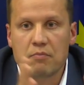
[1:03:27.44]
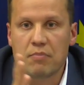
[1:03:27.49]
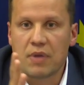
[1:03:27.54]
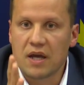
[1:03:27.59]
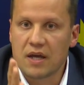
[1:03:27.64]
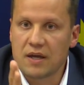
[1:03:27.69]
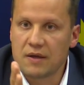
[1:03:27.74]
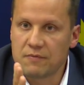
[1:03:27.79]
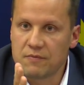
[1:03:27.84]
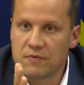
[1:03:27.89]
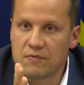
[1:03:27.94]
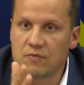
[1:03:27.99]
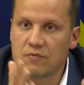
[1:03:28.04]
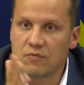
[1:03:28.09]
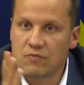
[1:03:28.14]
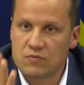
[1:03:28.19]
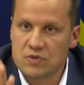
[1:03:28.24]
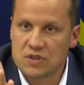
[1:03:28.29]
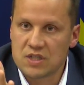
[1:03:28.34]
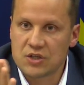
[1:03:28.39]
by
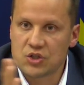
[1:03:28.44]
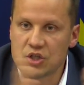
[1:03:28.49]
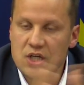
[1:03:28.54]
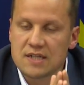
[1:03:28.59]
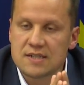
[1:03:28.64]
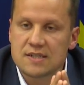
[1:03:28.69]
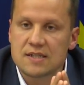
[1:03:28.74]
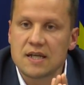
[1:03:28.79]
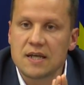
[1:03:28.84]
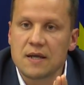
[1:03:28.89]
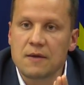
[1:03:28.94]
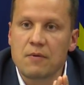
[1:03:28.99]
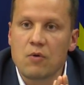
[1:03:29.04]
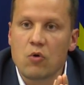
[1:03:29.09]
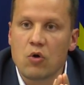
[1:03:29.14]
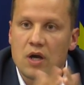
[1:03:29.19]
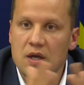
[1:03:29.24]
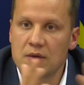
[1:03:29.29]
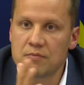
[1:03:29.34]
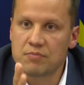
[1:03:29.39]

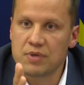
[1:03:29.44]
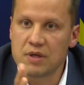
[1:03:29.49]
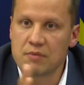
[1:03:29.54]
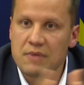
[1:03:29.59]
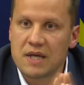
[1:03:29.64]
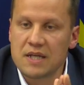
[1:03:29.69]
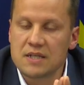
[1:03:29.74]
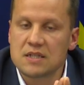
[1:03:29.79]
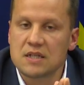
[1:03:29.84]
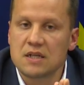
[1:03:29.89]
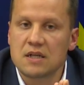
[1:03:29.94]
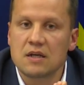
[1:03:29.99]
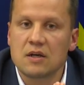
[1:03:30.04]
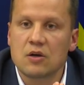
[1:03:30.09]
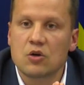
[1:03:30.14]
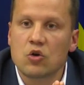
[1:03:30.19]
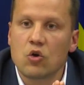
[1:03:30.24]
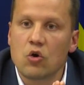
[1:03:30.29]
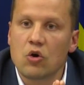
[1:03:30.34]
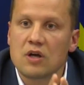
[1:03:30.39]
suggesting or implementing
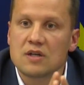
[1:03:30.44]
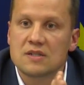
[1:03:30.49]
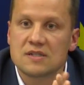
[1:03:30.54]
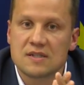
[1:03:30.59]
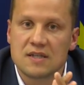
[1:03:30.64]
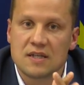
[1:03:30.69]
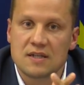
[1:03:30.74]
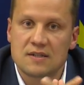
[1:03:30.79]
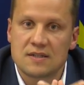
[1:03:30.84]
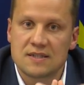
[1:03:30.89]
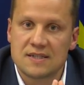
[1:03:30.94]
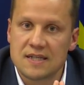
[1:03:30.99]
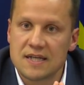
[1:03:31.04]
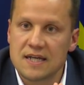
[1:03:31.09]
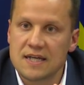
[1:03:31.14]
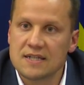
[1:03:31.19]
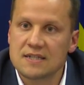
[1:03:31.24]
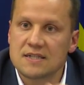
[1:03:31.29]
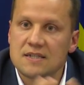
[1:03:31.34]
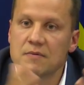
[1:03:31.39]
a clause that
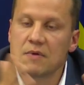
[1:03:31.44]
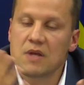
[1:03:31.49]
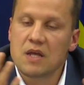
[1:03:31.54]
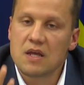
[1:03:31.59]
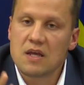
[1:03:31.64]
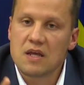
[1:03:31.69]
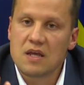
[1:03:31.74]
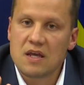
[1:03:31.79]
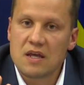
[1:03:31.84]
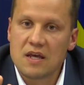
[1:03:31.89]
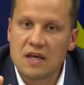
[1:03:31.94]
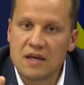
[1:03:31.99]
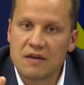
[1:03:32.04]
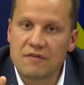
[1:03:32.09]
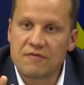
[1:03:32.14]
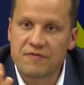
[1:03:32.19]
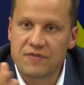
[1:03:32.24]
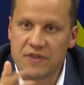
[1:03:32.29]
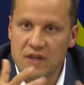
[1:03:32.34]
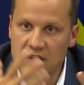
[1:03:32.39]
says,
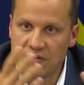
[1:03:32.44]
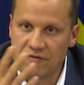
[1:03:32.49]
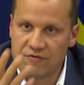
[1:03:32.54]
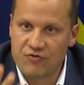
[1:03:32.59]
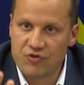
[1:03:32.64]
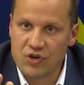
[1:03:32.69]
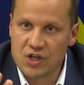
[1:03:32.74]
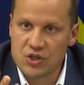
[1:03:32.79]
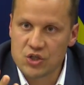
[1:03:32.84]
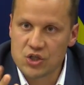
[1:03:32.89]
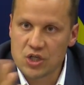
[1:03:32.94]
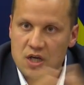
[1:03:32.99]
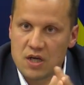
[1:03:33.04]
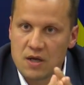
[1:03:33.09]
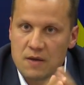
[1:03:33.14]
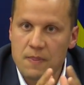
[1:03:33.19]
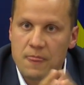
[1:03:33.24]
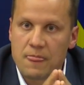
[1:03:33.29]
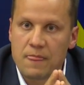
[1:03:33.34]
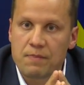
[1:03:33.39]
if the
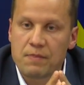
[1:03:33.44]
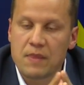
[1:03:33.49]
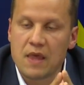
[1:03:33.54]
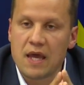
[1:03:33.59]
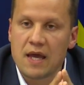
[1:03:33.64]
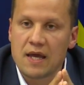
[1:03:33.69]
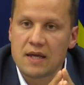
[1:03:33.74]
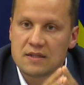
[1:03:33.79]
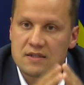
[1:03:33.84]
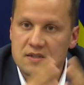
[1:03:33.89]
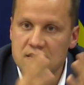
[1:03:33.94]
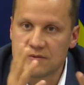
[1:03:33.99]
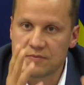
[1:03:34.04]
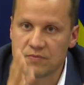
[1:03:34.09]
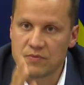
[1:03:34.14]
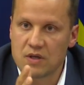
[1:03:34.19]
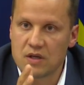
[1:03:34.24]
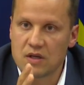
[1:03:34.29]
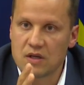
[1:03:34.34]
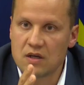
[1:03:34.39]
infringer has
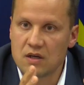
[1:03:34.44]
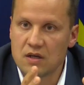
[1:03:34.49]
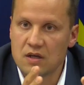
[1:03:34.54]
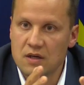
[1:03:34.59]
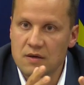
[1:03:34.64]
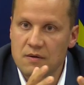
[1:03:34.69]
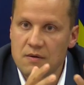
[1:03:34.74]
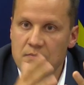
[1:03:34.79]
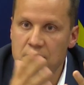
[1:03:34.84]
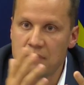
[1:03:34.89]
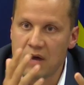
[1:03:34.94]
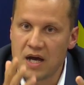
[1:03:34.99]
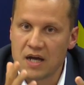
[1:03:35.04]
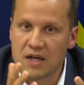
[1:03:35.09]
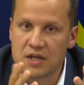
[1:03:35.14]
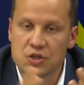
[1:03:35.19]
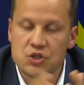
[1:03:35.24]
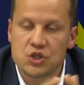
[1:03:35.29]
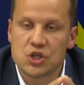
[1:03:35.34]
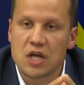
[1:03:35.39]
a
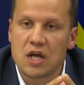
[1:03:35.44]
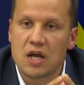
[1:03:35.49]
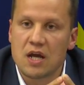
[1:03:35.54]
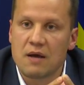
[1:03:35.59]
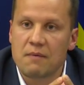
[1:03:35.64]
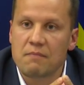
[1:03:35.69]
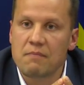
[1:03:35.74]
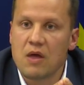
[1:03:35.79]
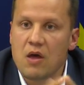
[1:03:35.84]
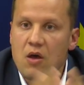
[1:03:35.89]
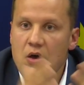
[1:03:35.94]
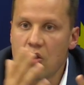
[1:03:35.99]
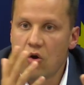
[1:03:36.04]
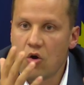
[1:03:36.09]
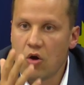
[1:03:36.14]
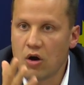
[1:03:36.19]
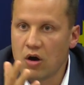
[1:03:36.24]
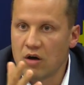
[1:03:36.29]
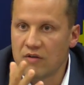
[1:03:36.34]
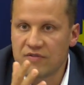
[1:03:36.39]
market share
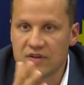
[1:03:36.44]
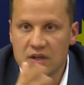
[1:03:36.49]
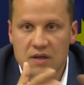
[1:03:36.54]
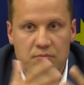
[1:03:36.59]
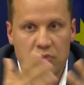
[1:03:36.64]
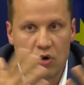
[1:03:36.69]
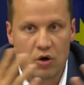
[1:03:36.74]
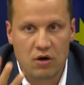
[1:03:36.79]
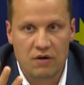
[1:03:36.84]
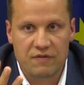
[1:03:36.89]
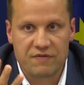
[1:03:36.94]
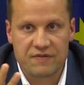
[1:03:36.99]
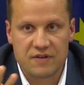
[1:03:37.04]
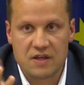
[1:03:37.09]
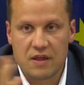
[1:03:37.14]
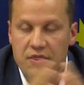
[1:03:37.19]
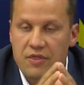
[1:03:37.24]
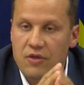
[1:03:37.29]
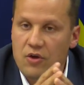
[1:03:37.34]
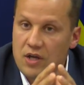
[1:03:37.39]
of above
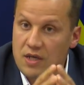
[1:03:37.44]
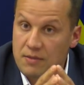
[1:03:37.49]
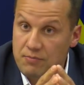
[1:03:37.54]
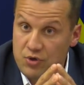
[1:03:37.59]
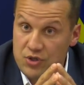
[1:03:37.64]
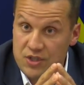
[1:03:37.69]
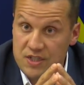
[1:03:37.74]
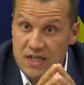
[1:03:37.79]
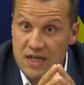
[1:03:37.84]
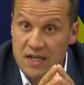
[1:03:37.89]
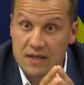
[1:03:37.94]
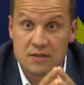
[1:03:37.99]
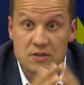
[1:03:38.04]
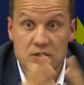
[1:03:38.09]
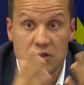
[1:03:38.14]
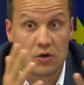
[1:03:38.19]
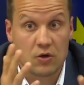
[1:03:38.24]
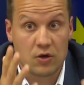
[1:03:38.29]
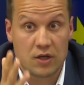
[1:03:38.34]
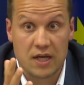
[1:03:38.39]

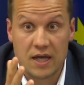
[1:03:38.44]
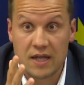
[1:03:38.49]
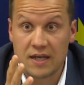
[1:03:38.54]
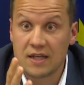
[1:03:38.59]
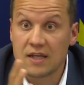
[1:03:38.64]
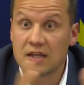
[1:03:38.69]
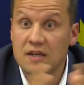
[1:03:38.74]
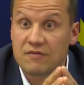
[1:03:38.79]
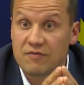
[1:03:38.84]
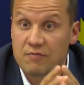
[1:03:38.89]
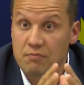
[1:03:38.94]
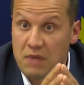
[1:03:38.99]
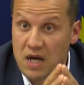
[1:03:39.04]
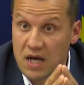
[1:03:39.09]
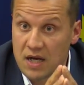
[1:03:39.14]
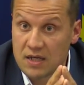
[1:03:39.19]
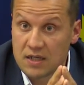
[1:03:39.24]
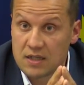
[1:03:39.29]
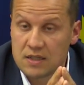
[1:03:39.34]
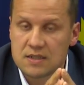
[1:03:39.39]
30% on any given
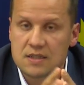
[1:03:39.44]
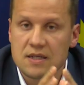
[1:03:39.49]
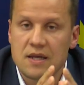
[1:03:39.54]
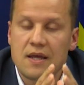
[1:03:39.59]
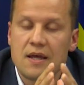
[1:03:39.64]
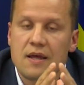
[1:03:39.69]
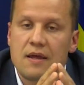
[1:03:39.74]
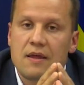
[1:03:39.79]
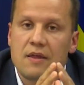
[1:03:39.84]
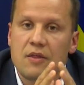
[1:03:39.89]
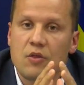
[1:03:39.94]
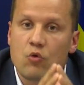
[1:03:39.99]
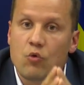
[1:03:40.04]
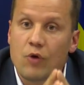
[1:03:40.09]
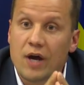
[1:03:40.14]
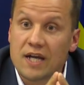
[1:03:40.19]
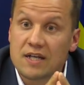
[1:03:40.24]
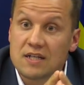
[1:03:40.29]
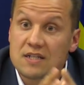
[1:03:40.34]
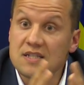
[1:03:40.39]
market, the
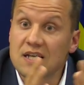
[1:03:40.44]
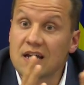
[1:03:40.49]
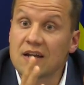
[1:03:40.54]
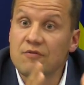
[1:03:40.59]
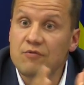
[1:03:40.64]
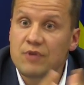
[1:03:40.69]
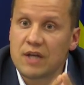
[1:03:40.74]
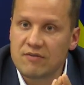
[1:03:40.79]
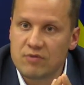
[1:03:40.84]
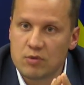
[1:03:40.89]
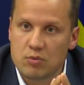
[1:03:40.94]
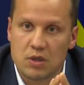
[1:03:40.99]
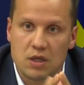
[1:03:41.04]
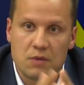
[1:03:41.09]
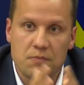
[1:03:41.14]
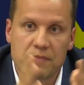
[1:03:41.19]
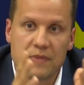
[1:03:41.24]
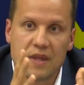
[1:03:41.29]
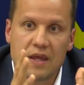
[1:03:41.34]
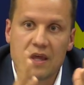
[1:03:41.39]
right is unwaivable.